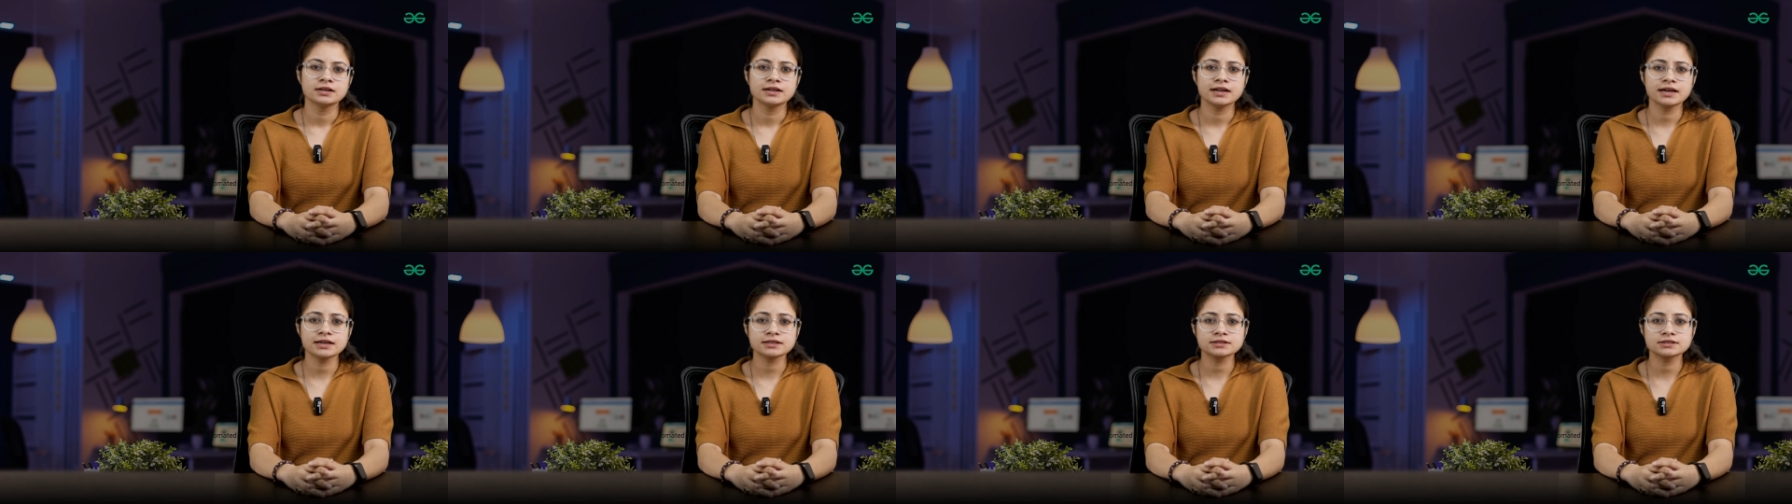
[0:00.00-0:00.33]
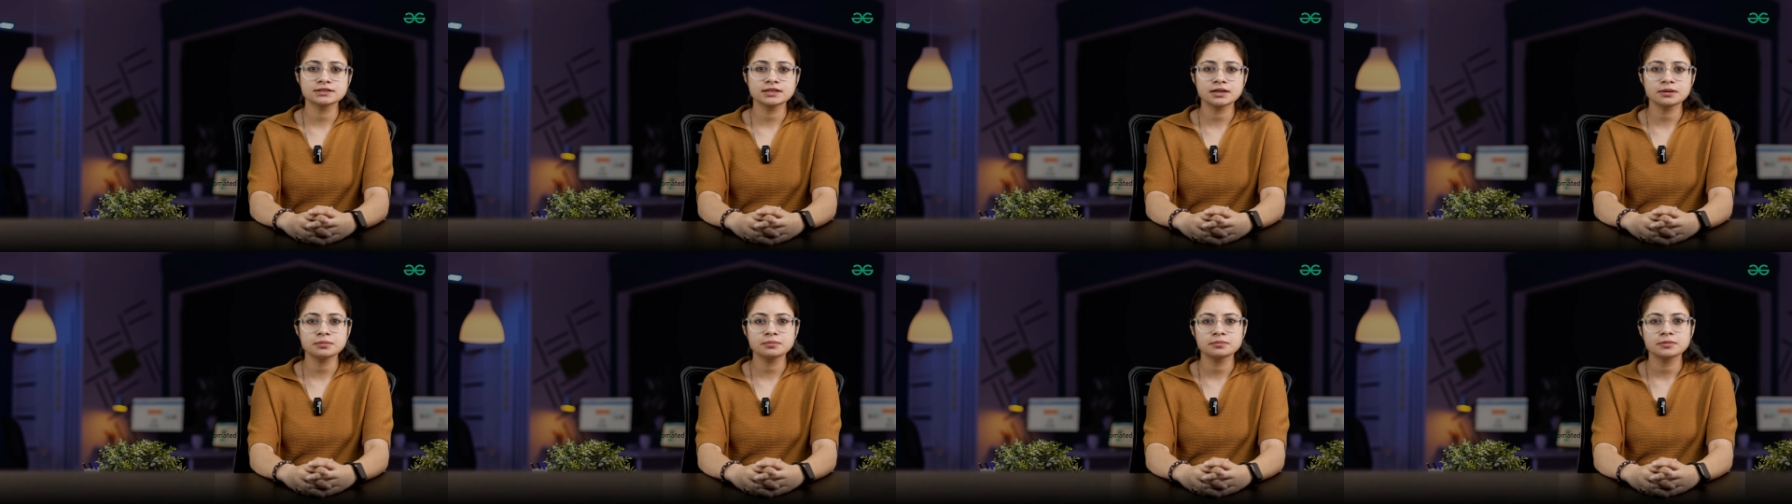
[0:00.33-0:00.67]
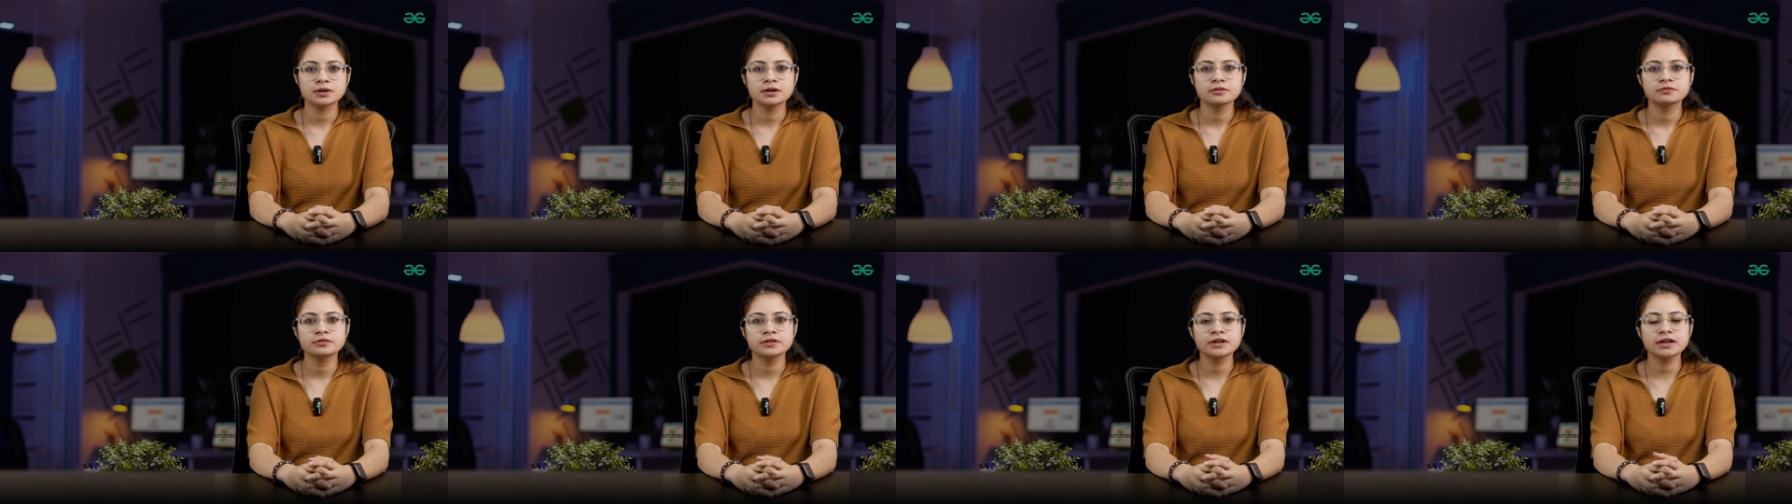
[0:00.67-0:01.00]
Next up,
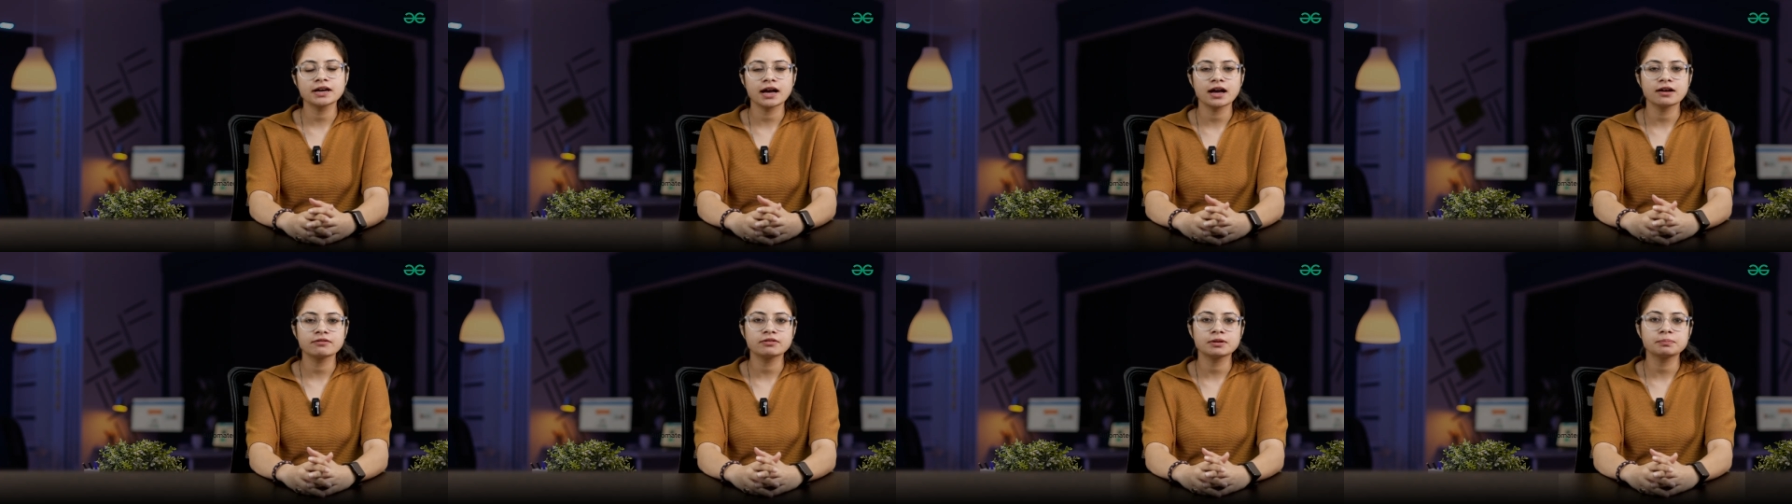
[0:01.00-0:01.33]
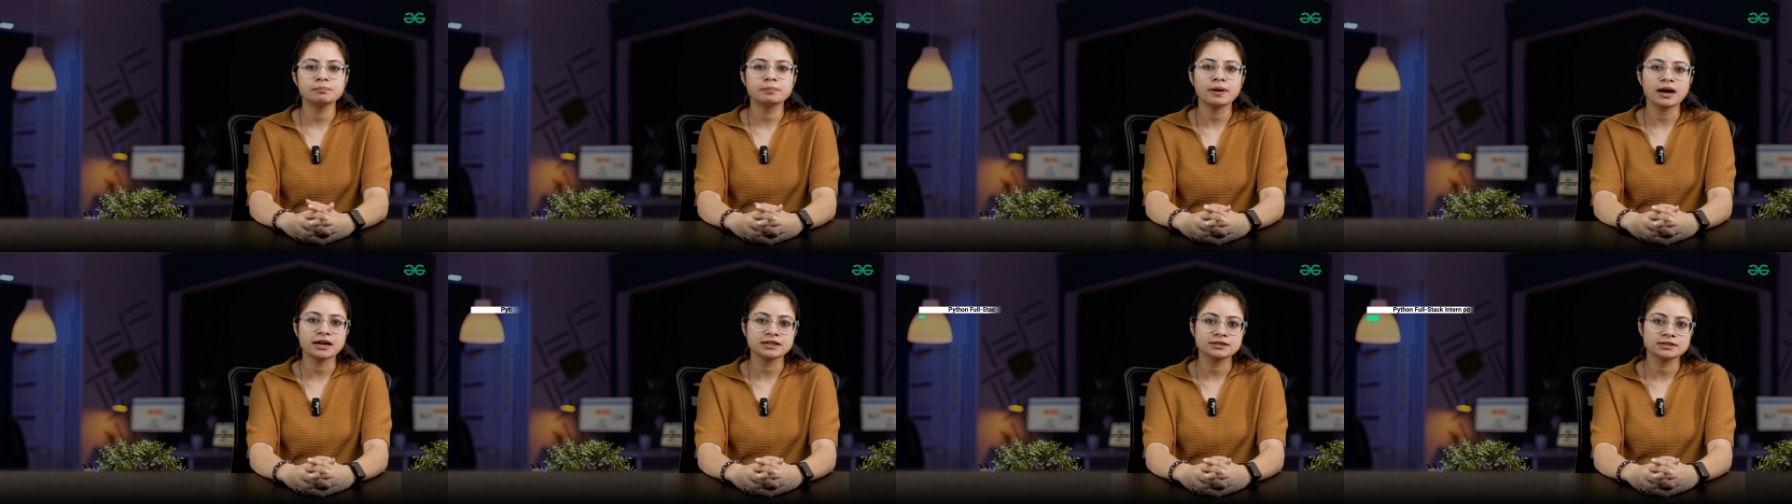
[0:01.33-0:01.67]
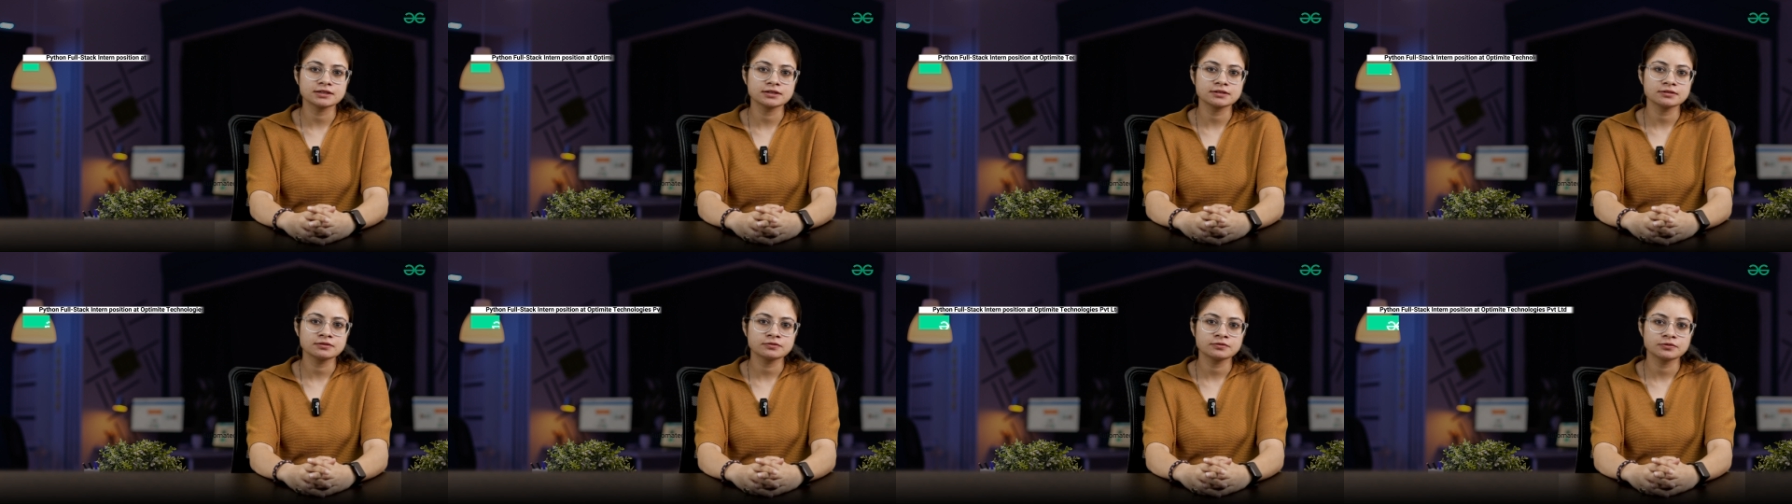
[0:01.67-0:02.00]
we have a
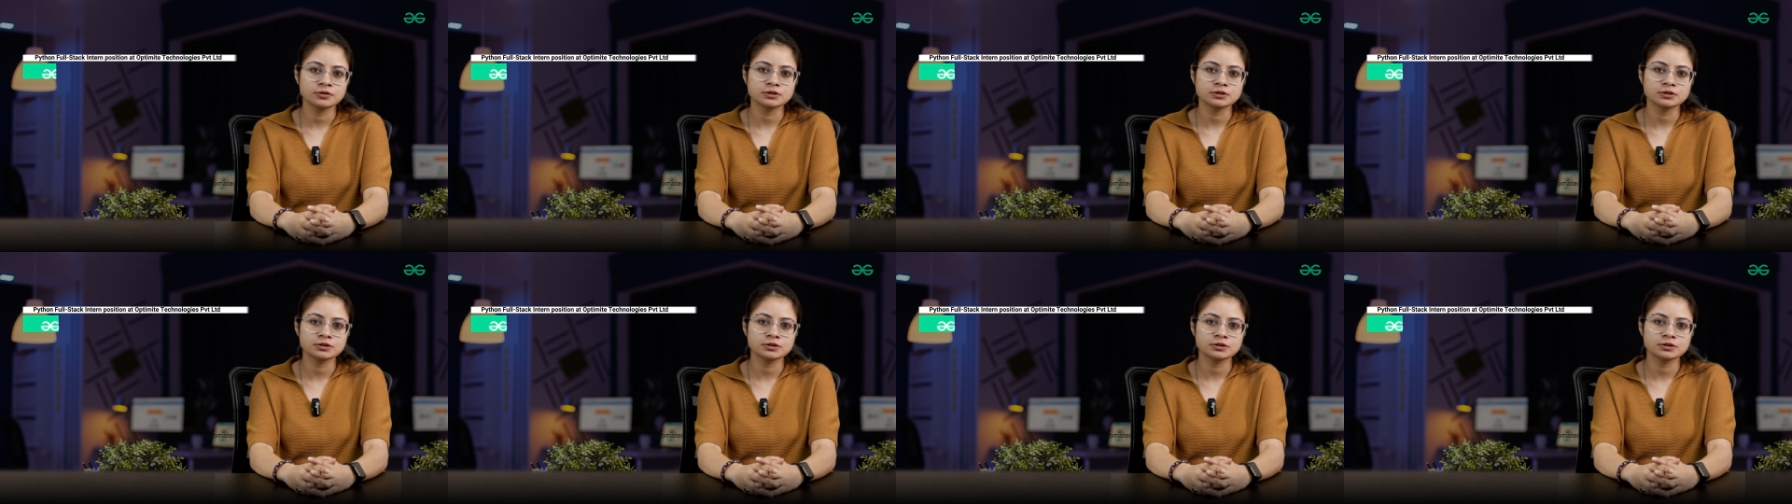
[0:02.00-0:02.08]
Python